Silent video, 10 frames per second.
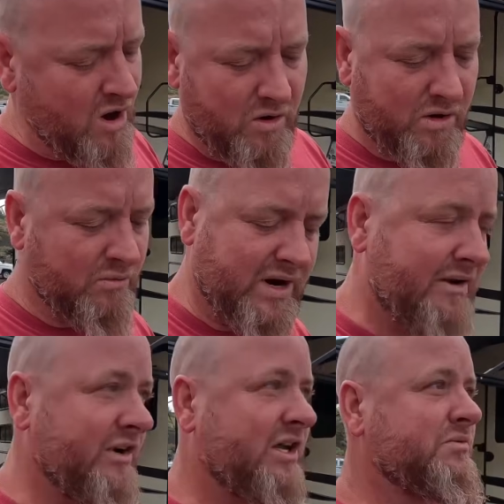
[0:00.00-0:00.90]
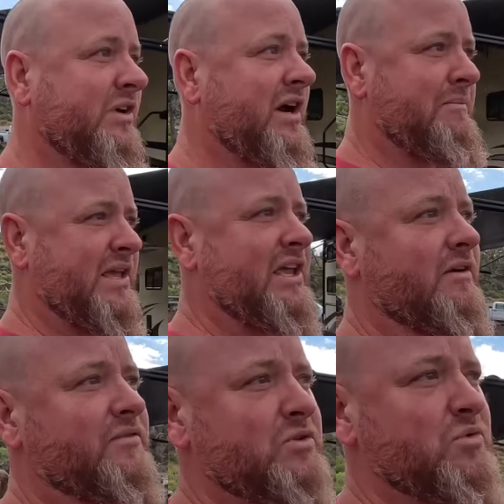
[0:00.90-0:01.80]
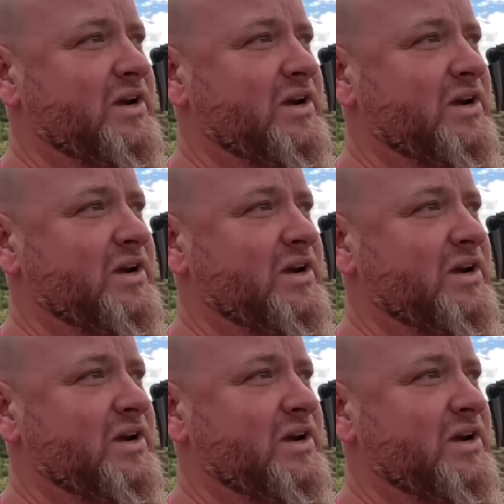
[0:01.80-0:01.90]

or whatever, because we're gonna be here a few more